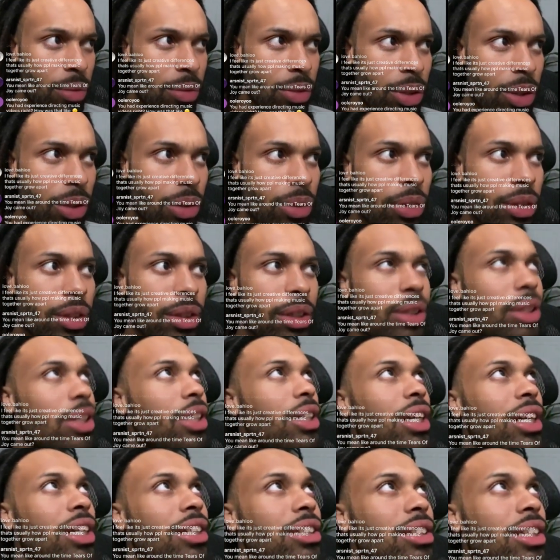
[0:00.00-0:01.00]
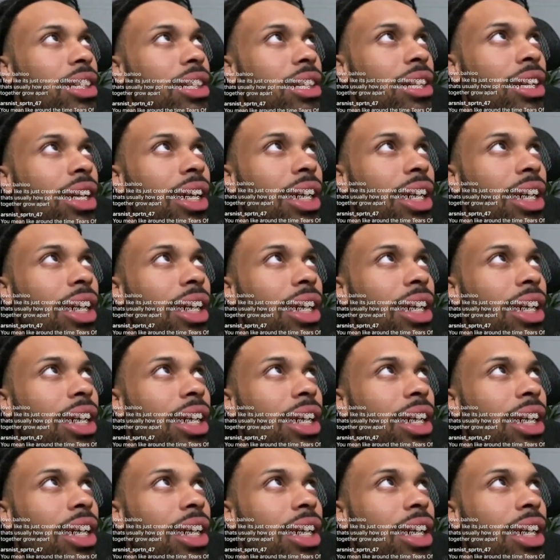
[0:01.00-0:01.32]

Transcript: So then I said